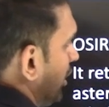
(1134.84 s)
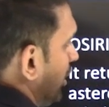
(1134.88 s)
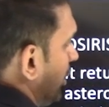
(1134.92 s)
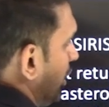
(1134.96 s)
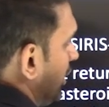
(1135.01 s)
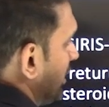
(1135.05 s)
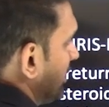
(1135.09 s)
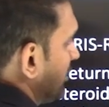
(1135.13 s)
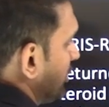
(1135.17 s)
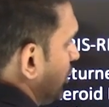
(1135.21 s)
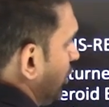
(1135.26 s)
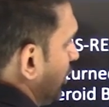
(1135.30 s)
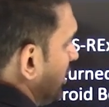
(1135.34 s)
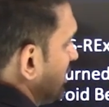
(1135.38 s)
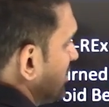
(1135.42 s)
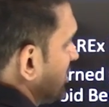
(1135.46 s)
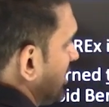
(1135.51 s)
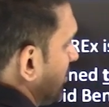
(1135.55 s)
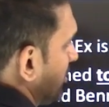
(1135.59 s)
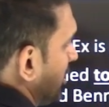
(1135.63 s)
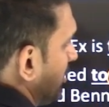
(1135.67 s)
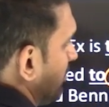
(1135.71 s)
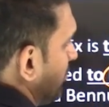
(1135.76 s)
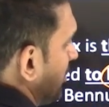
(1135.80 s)
Earth on
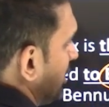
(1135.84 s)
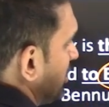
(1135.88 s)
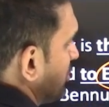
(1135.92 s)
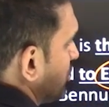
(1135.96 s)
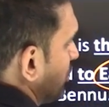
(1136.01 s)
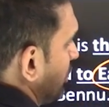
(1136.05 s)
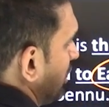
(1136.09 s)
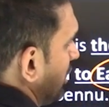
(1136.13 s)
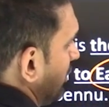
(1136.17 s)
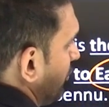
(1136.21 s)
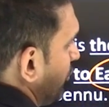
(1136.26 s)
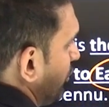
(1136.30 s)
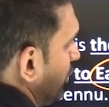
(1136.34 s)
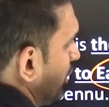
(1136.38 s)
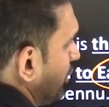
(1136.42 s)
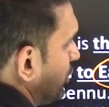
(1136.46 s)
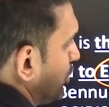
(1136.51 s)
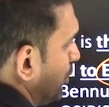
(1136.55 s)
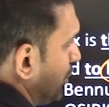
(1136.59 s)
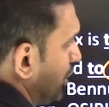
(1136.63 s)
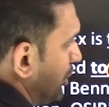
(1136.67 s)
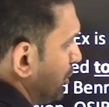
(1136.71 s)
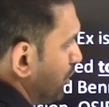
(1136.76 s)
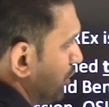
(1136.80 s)
September 24,
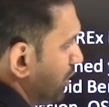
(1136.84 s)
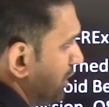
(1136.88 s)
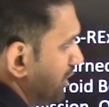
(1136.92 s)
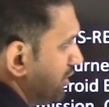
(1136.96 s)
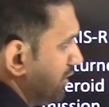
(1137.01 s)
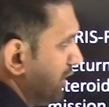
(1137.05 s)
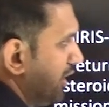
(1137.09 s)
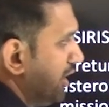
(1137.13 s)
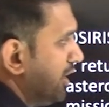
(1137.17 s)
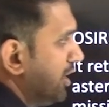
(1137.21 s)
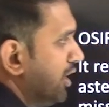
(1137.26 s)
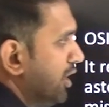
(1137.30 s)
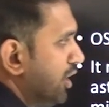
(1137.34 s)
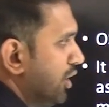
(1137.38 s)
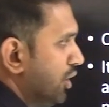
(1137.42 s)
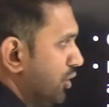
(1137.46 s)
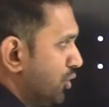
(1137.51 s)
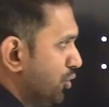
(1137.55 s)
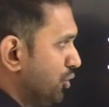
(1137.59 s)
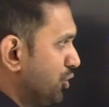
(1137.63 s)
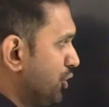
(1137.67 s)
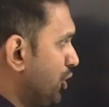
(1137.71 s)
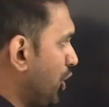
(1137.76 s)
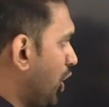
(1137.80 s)
2023
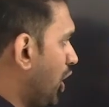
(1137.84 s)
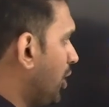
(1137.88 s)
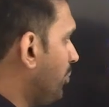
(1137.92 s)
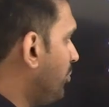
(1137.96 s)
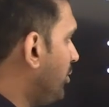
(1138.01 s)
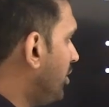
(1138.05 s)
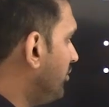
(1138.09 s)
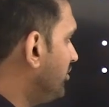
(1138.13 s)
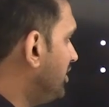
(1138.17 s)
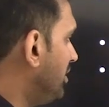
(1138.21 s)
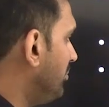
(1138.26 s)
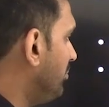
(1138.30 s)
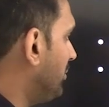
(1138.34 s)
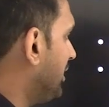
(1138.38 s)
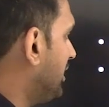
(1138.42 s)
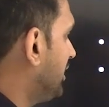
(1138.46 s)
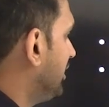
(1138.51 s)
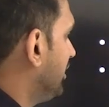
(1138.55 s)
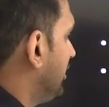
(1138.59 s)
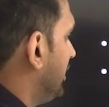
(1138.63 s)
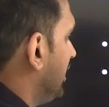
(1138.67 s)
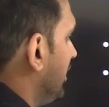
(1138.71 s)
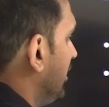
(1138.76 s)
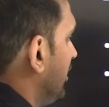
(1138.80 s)
to drop off the
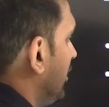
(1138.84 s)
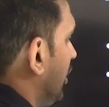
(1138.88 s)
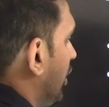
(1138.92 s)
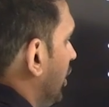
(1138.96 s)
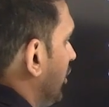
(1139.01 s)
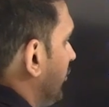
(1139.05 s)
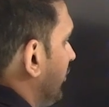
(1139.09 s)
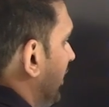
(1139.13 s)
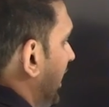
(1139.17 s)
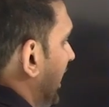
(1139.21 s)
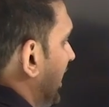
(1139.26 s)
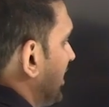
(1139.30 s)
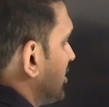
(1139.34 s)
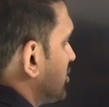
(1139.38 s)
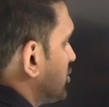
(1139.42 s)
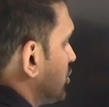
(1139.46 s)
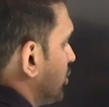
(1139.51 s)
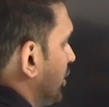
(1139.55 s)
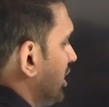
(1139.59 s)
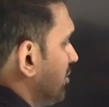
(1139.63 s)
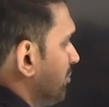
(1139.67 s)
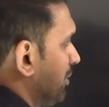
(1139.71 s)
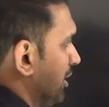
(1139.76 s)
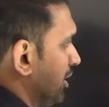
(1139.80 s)
material of
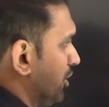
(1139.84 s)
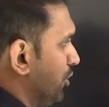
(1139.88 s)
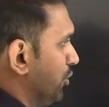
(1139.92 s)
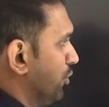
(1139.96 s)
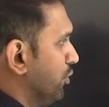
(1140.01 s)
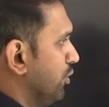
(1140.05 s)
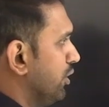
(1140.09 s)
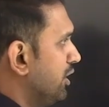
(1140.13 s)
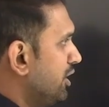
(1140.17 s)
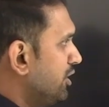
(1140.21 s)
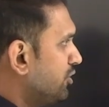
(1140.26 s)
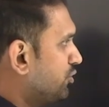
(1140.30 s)
asteroid Bennu.